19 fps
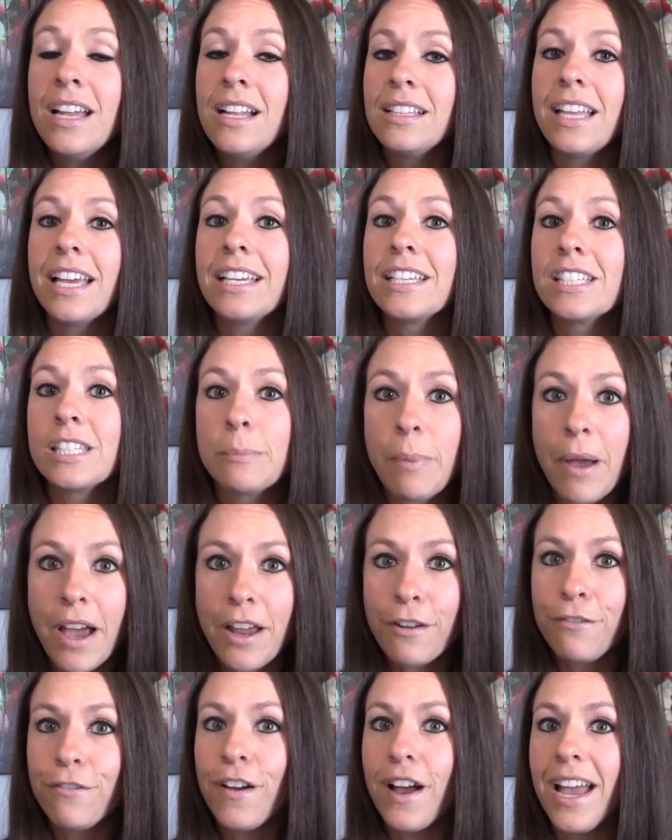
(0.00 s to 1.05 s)
like
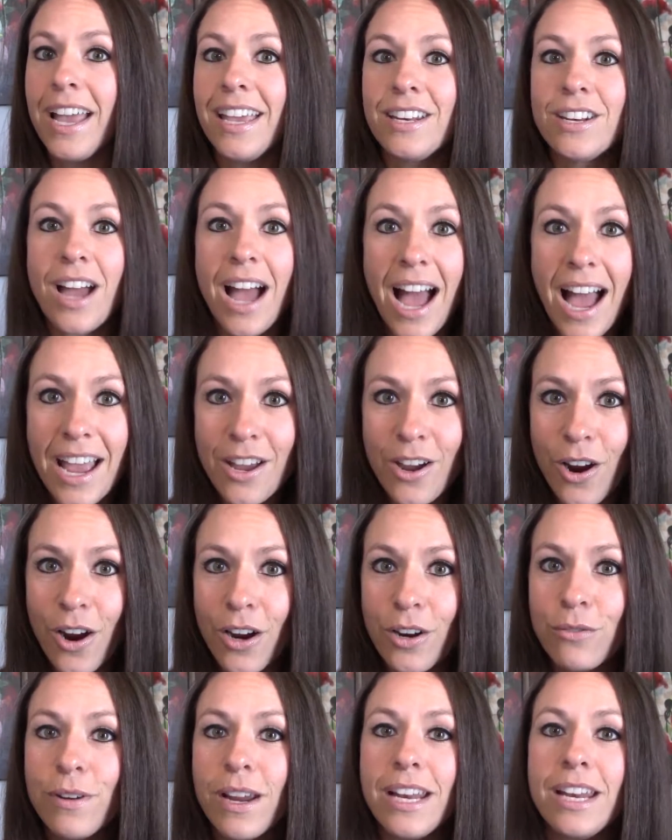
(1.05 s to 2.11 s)
Spotify and
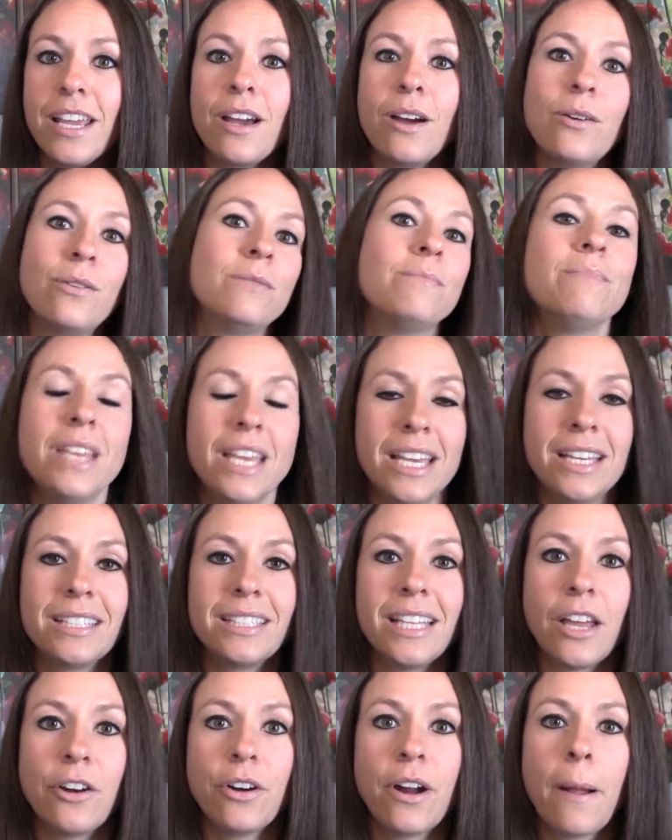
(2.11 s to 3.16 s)
iHeart,
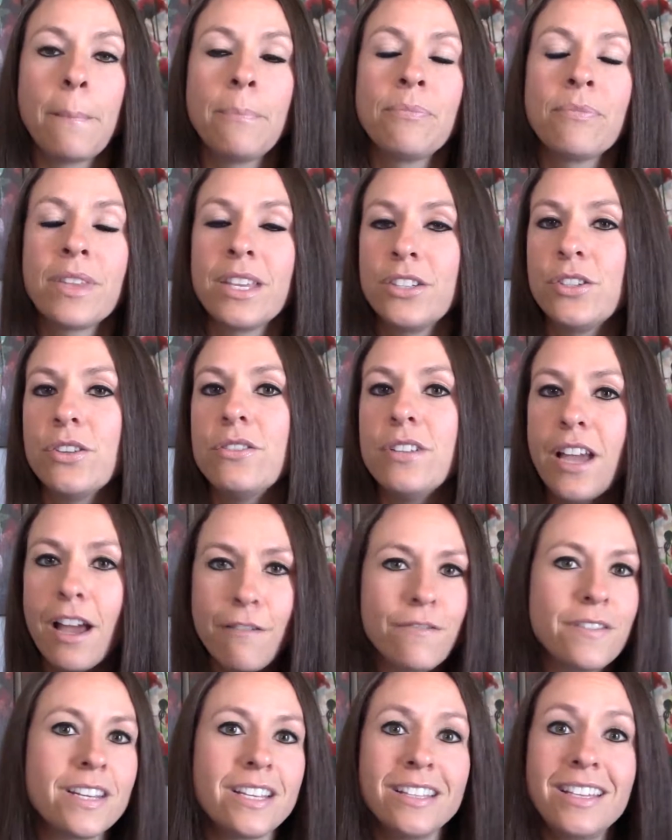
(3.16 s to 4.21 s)
etc. So
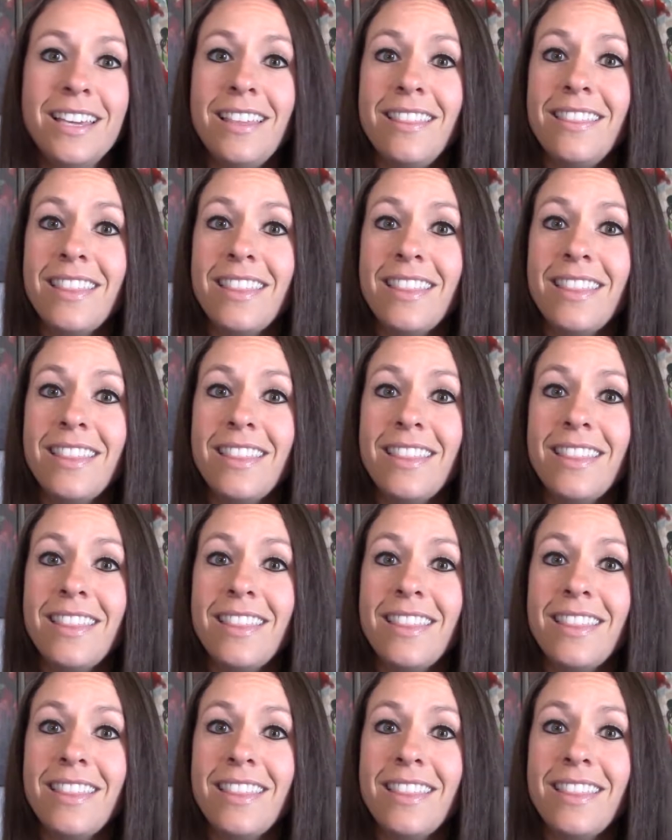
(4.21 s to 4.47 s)
definitely